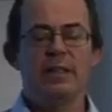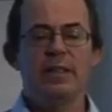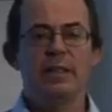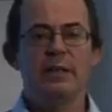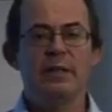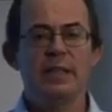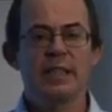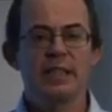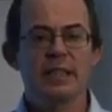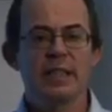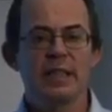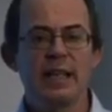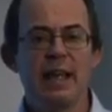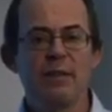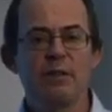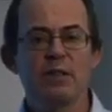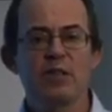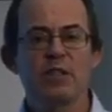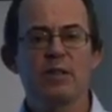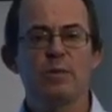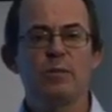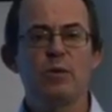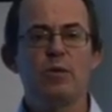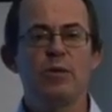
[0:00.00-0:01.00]
It's
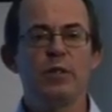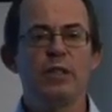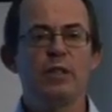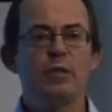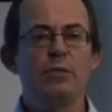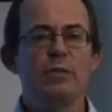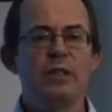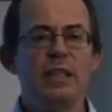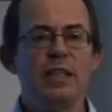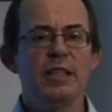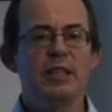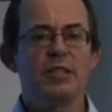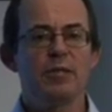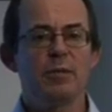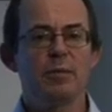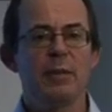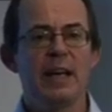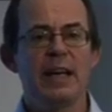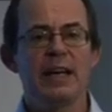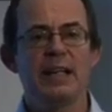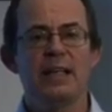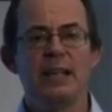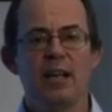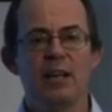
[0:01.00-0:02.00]
inevitable that you need to
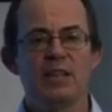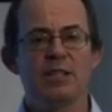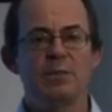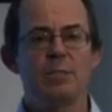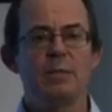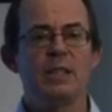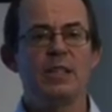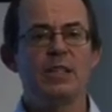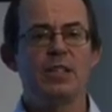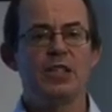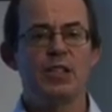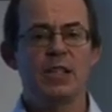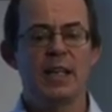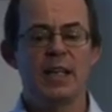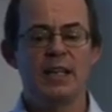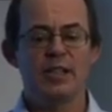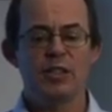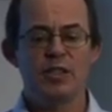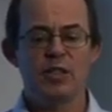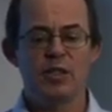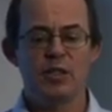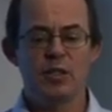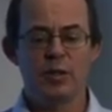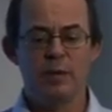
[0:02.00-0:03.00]
make last-minute
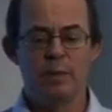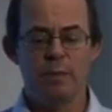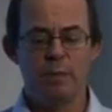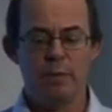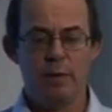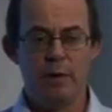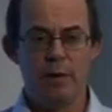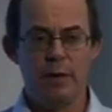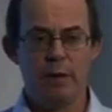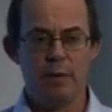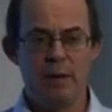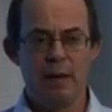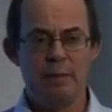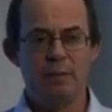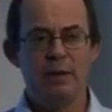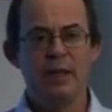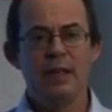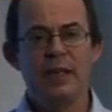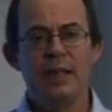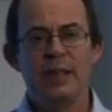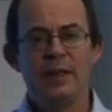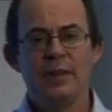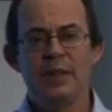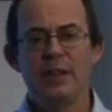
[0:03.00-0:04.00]
changes to the program.
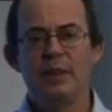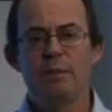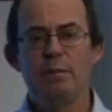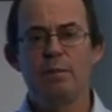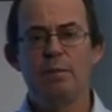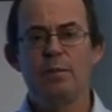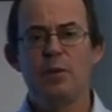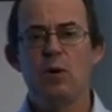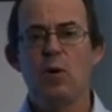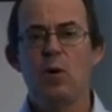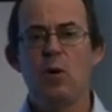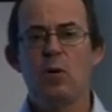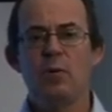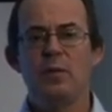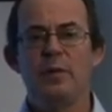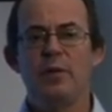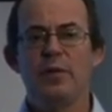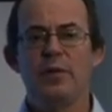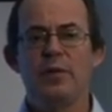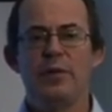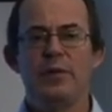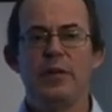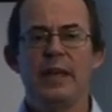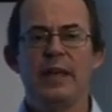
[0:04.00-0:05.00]
The
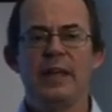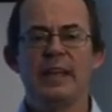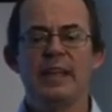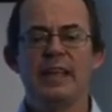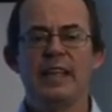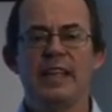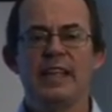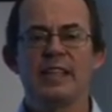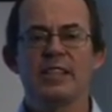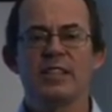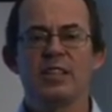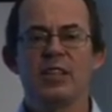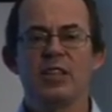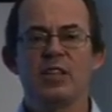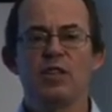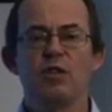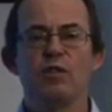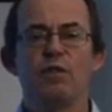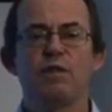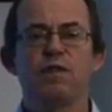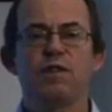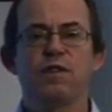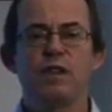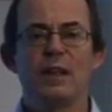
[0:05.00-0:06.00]
important thing is that
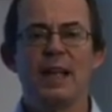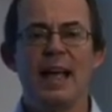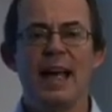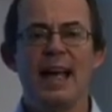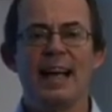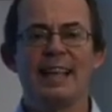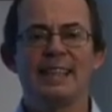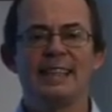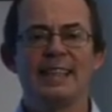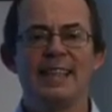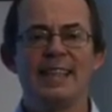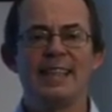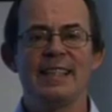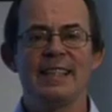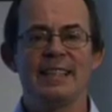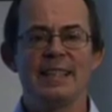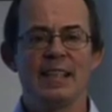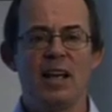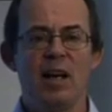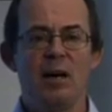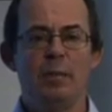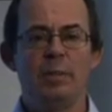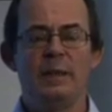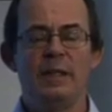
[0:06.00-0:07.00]
you flag these
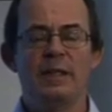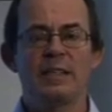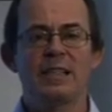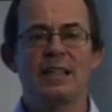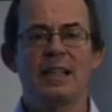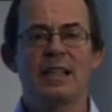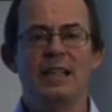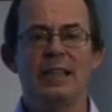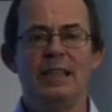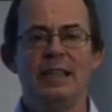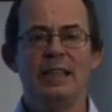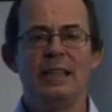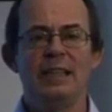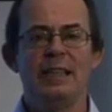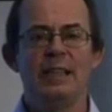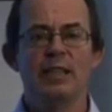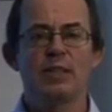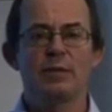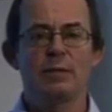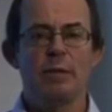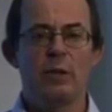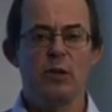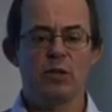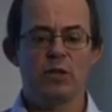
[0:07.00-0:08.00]
up as clearly
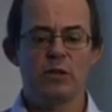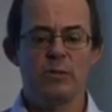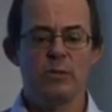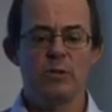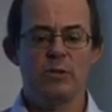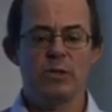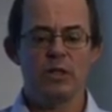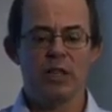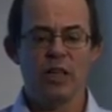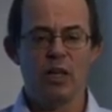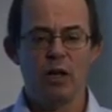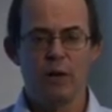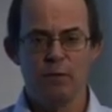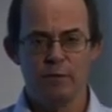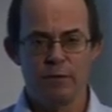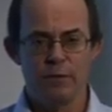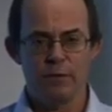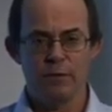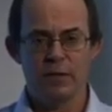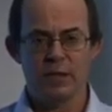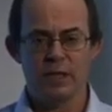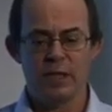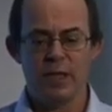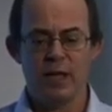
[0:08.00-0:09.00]
as possible to
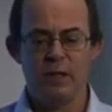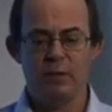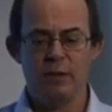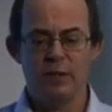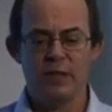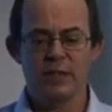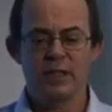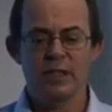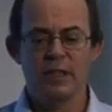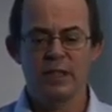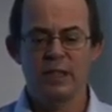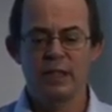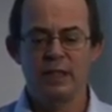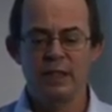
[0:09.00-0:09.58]
conference goers.